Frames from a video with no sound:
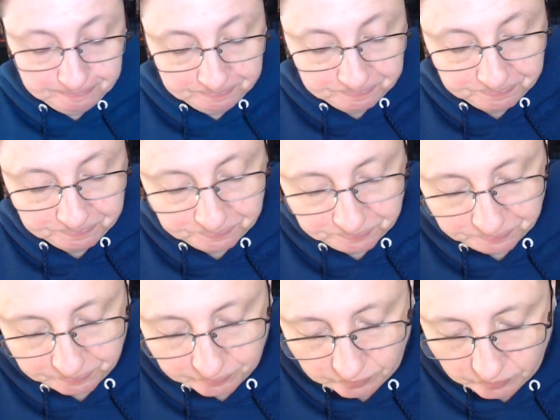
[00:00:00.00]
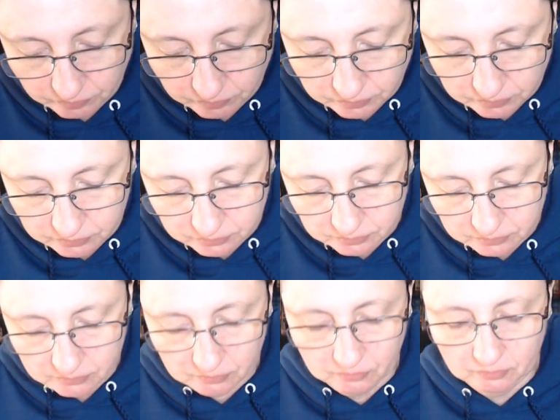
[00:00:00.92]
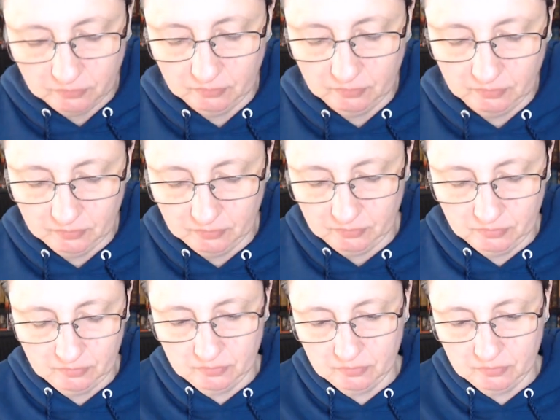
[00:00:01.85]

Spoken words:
No one is speaking in this clip.